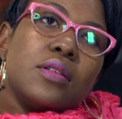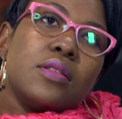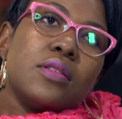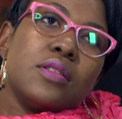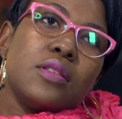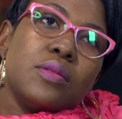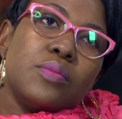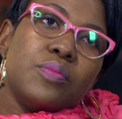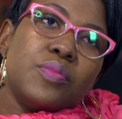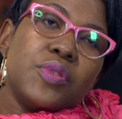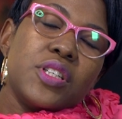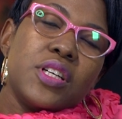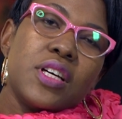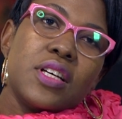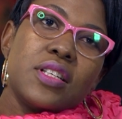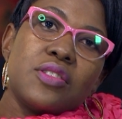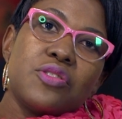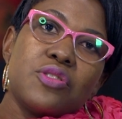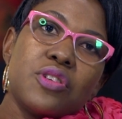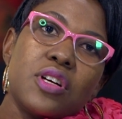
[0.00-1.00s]
The
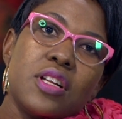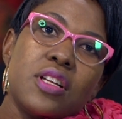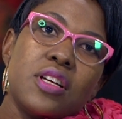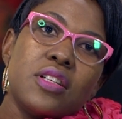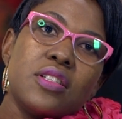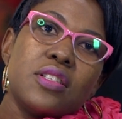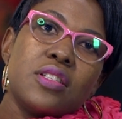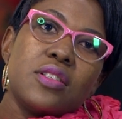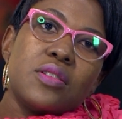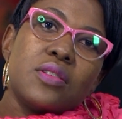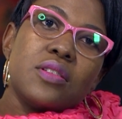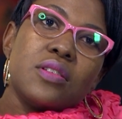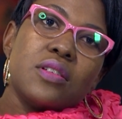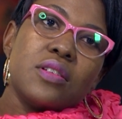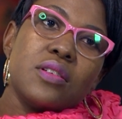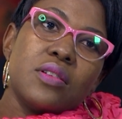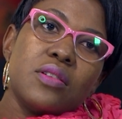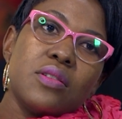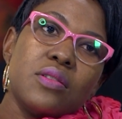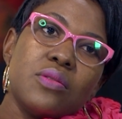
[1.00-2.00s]
biggest challenge
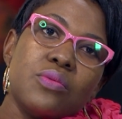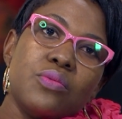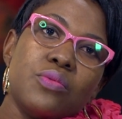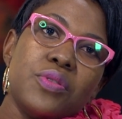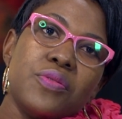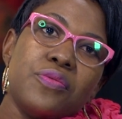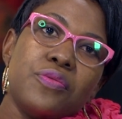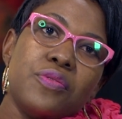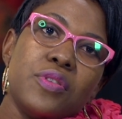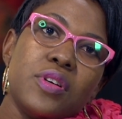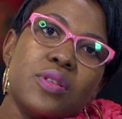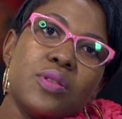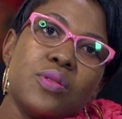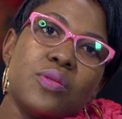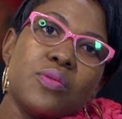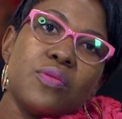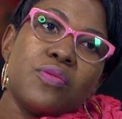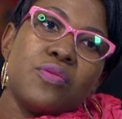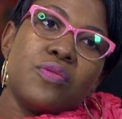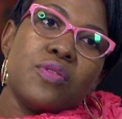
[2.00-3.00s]
we faced
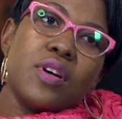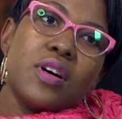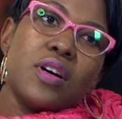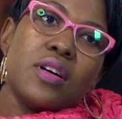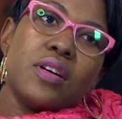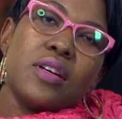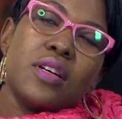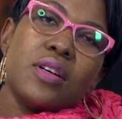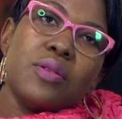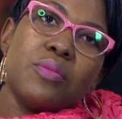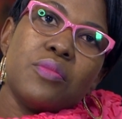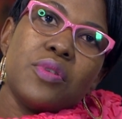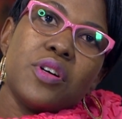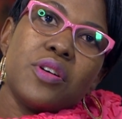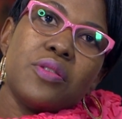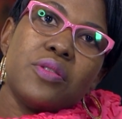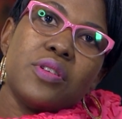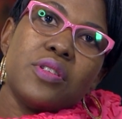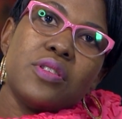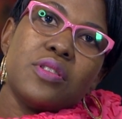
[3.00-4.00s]
so far in
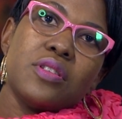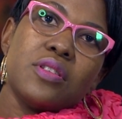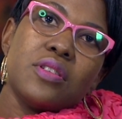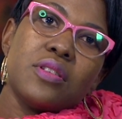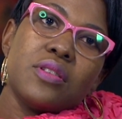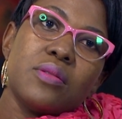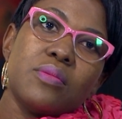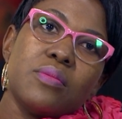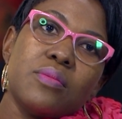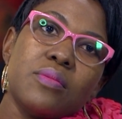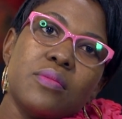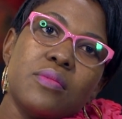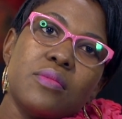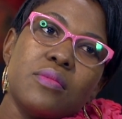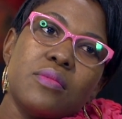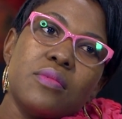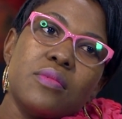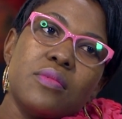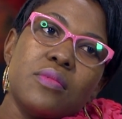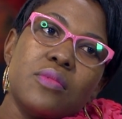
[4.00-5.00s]
marriage
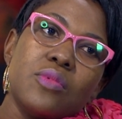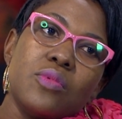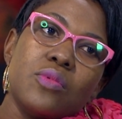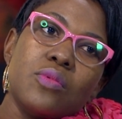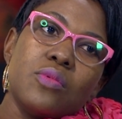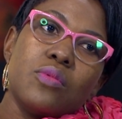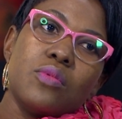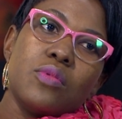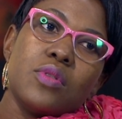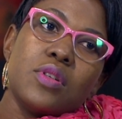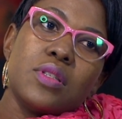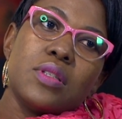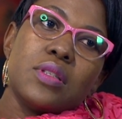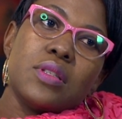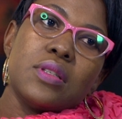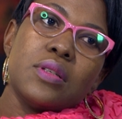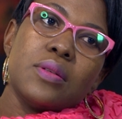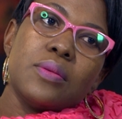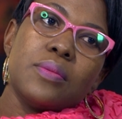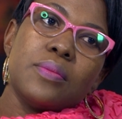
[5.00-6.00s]

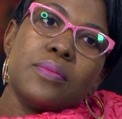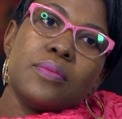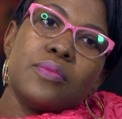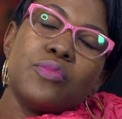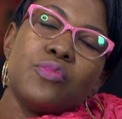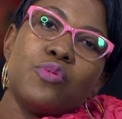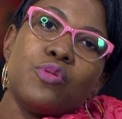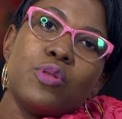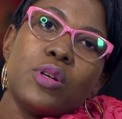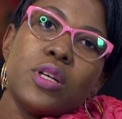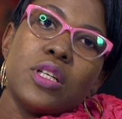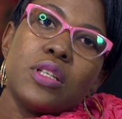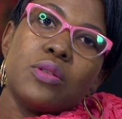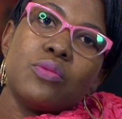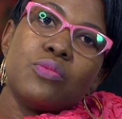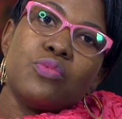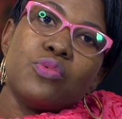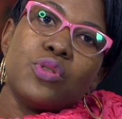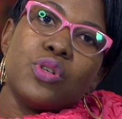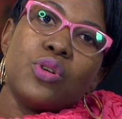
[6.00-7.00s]
was
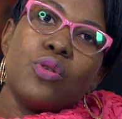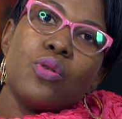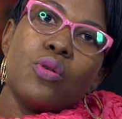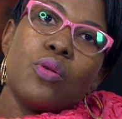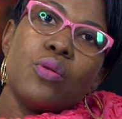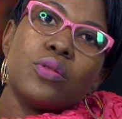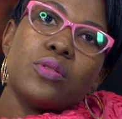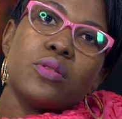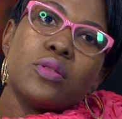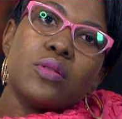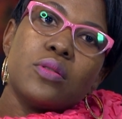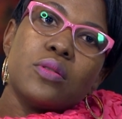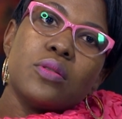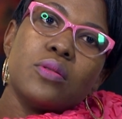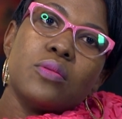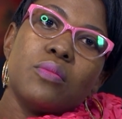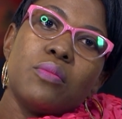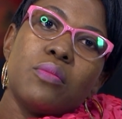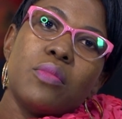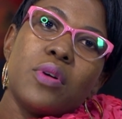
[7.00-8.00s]
when we got
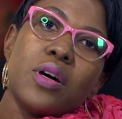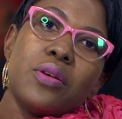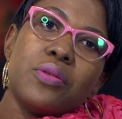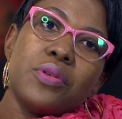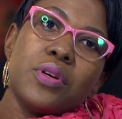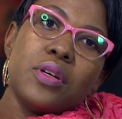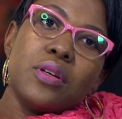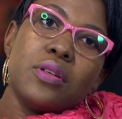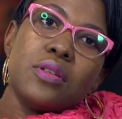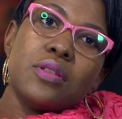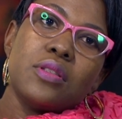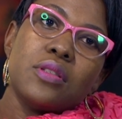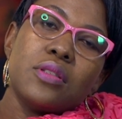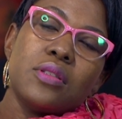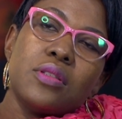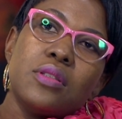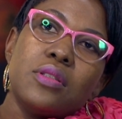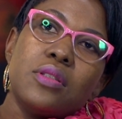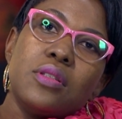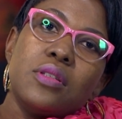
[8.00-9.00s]
married,
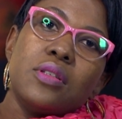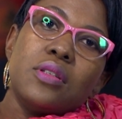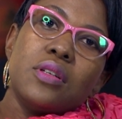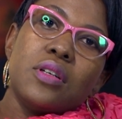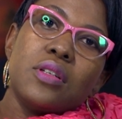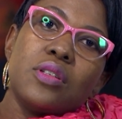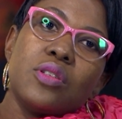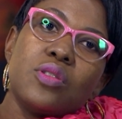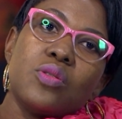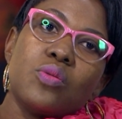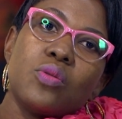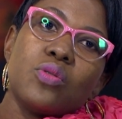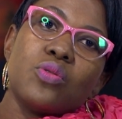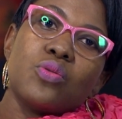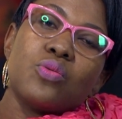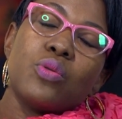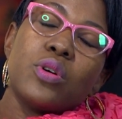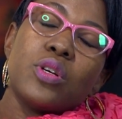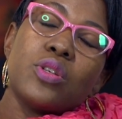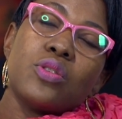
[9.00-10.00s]
and it
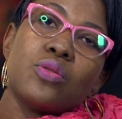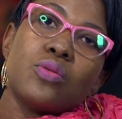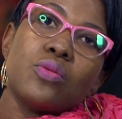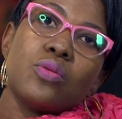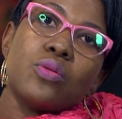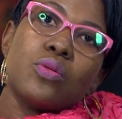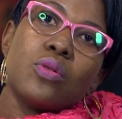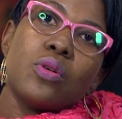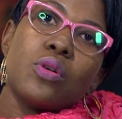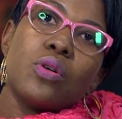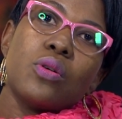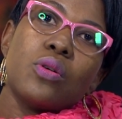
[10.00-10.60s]
was going to